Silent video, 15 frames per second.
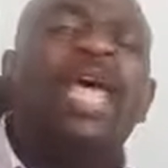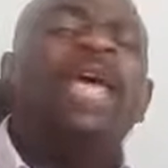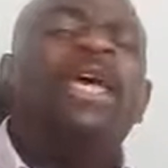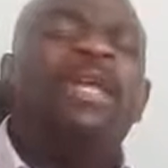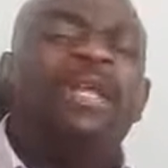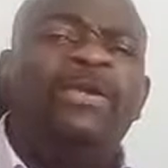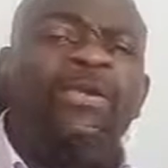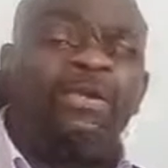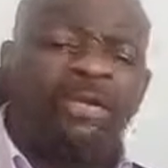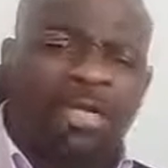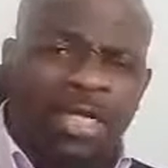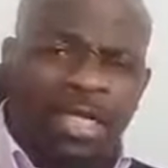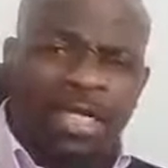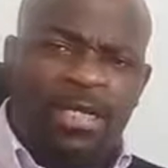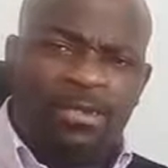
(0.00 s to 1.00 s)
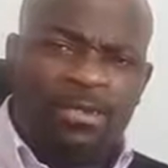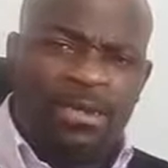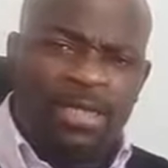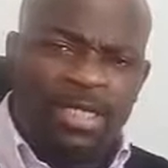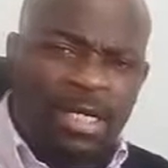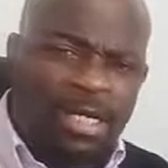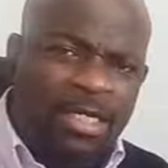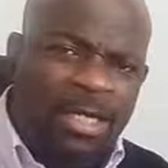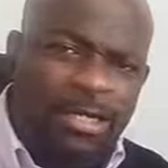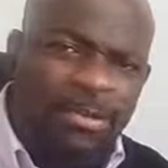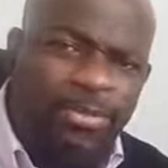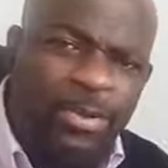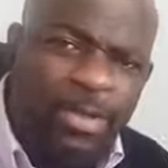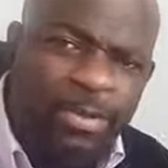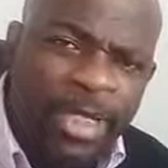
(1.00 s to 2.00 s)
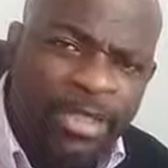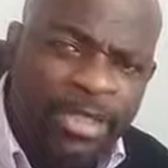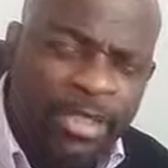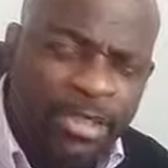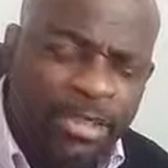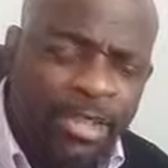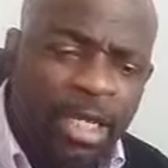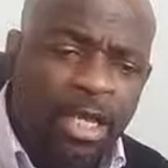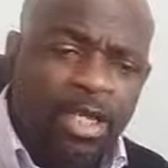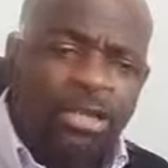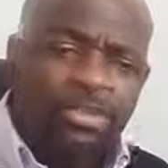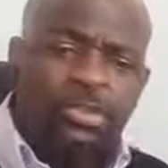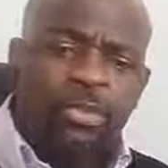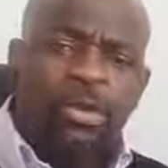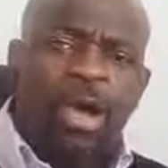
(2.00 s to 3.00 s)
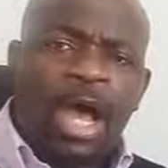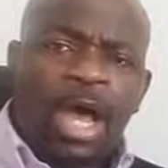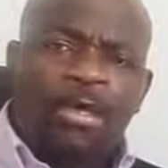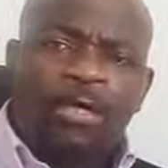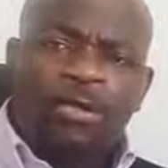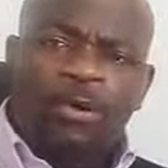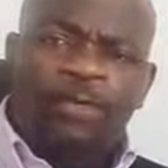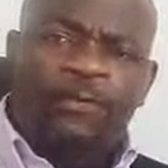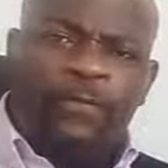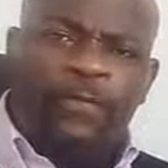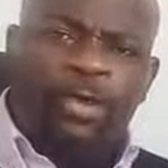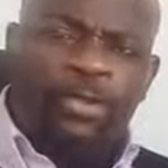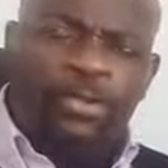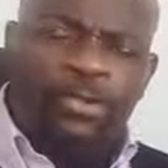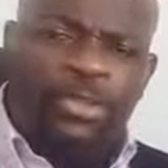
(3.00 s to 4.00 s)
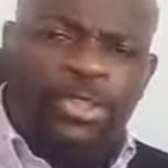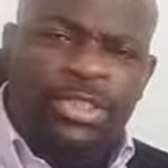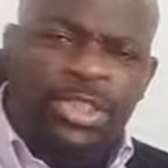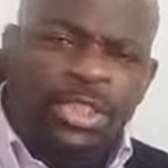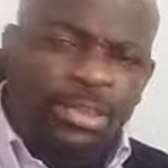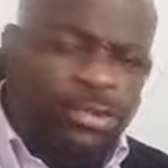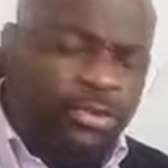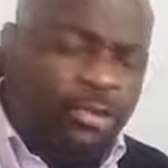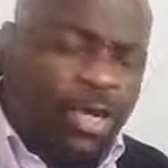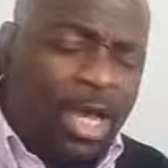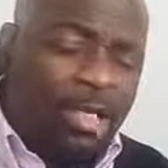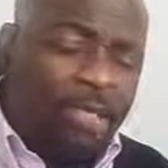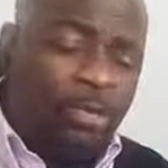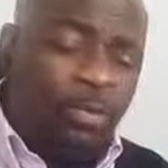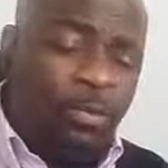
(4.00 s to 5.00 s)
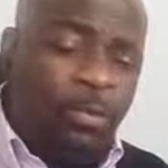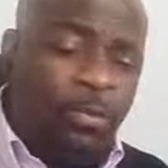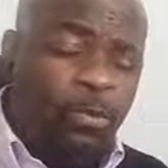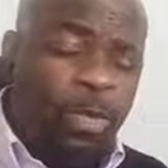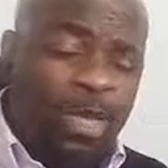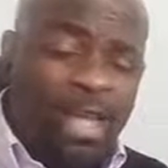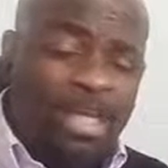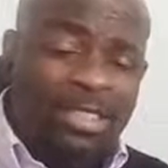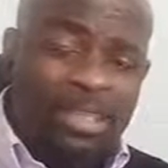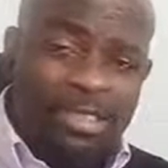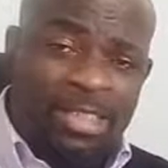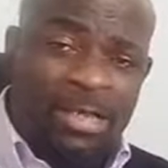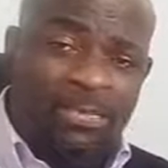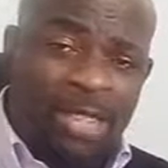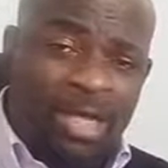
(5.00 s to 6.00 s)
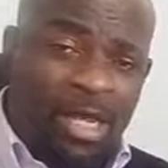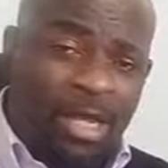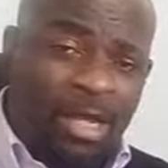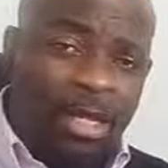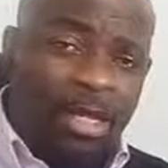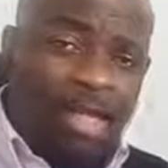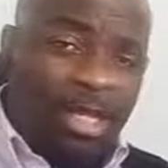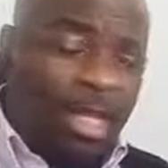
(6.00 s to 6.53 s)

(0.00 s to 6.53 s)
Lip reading: Anyone can implement this. So I look forward to seeing you at the seminar.